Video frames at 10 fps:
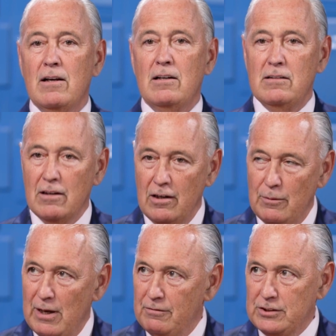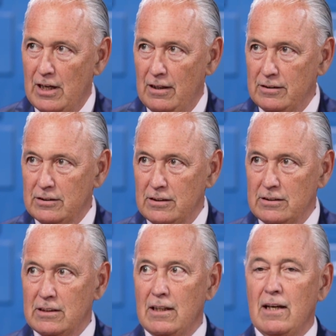Clearly we have
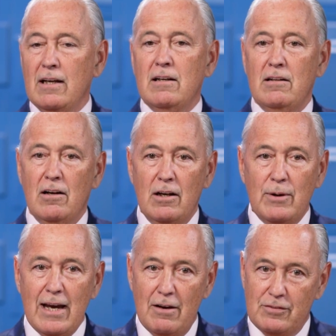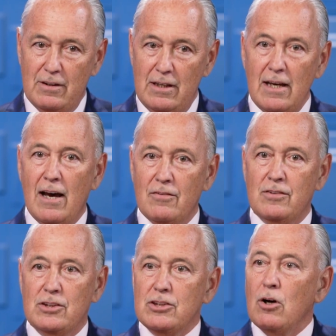challenges. Clearly he has
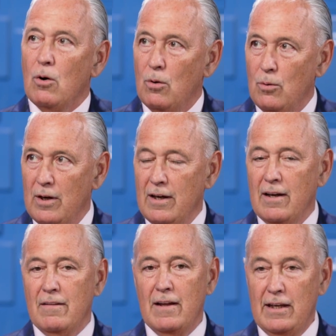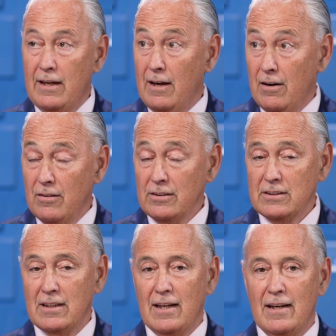to show that he
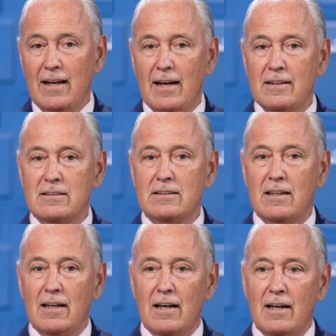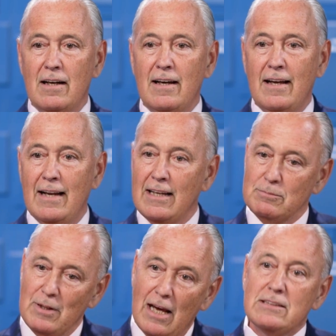cares and has
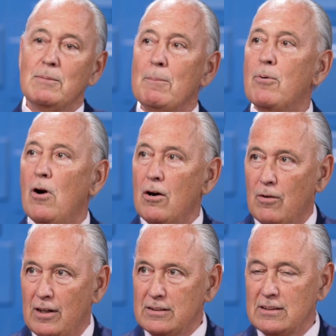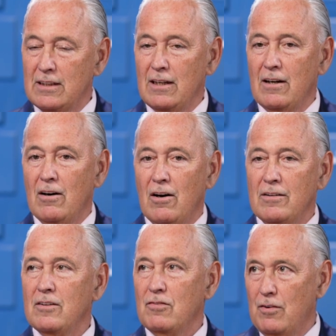to make progress
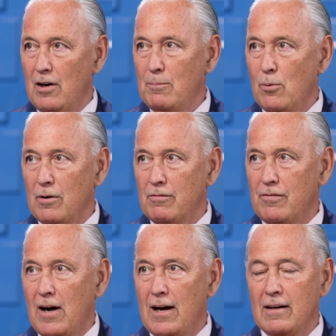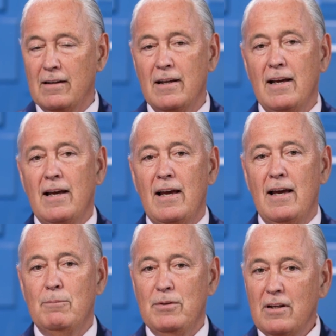on this very important file.
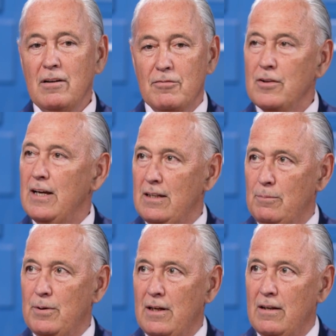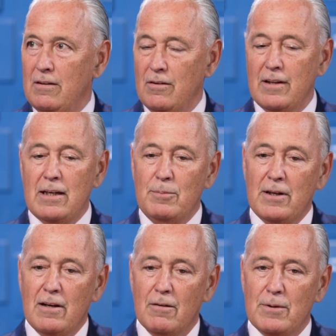And particularly for the NDP, the
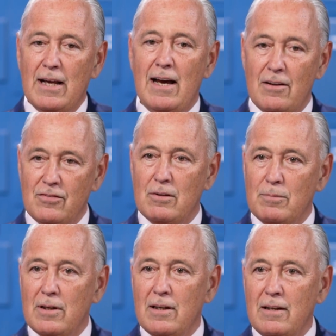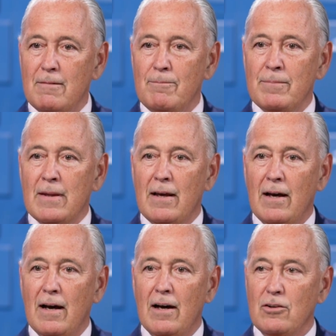NDP government has to be
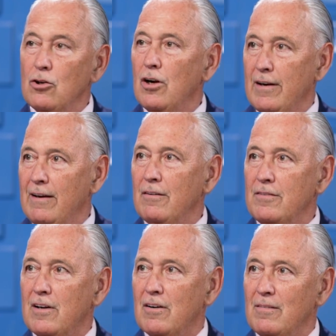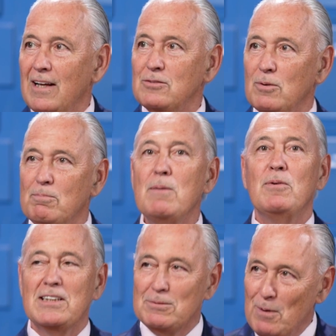good on healthcare. That's what
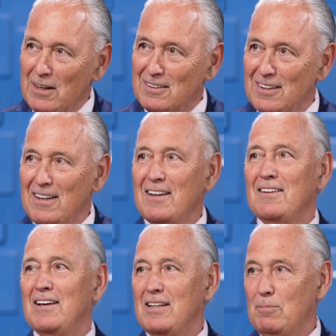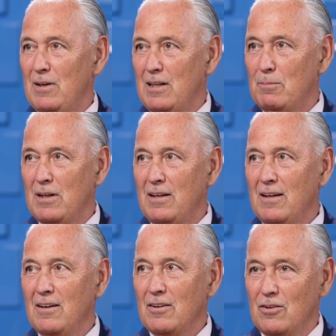people expect the NDP to be,
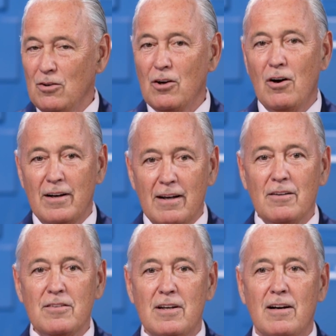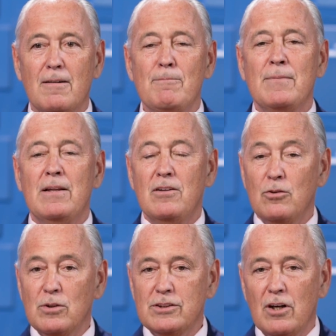good on healthcare, to
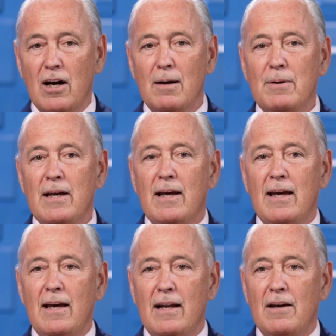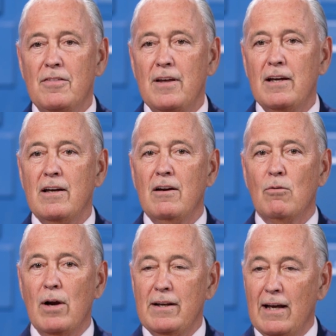do a job. And I think
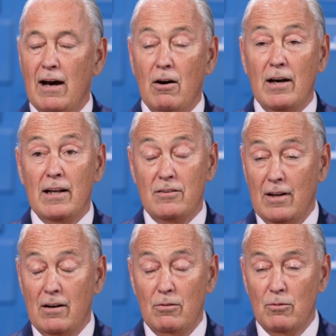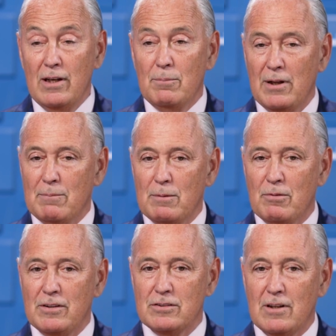right now, and I don't really blame the
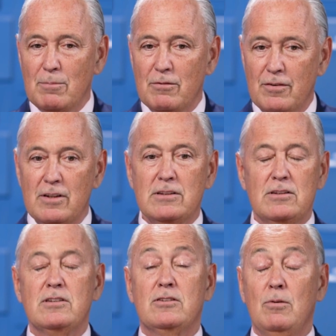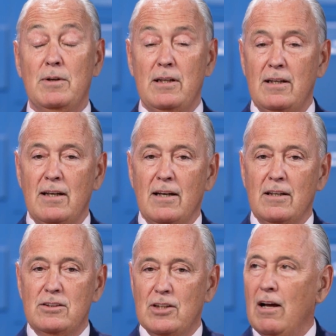provincial government for this, there's just so many
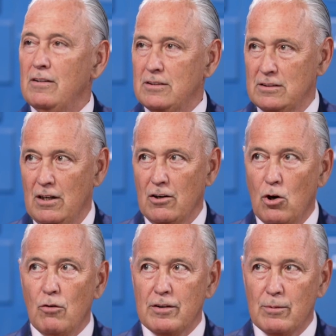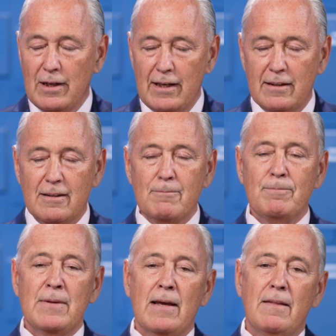challenges that are COVID related
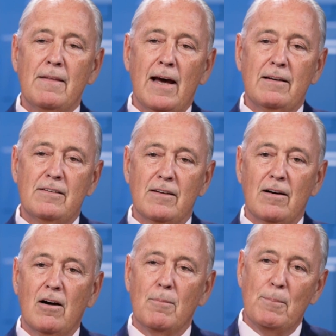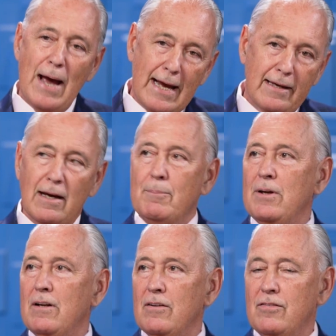that are backing up
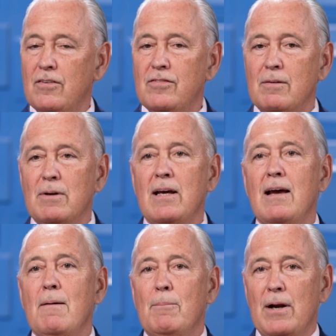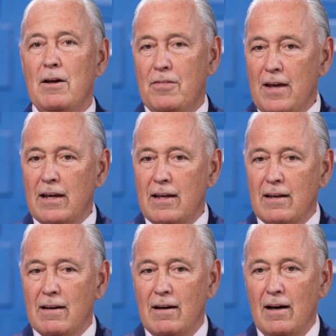into the system. But I
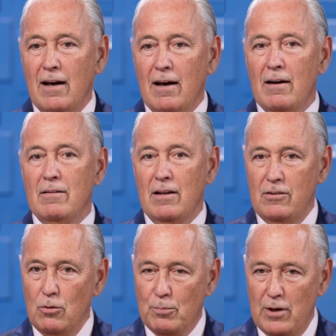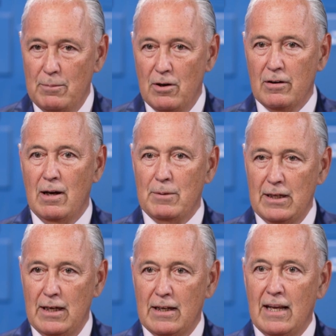think a new premier coming
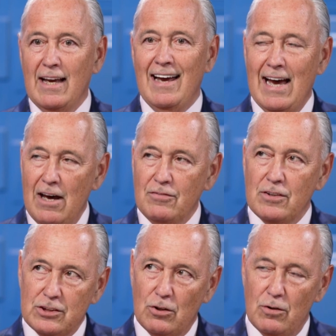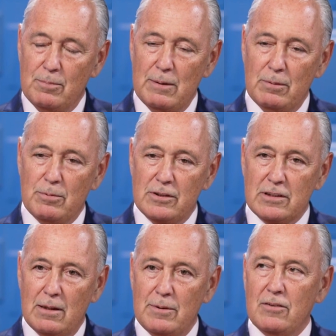in has to show the people of
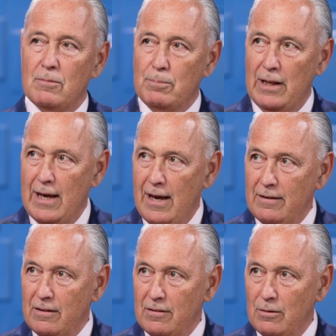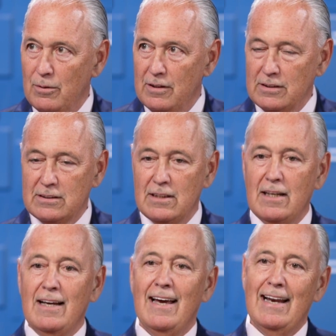British Columbia has a plan to deal with this
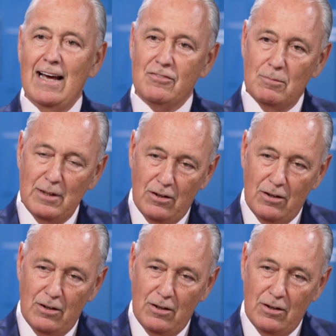and has to make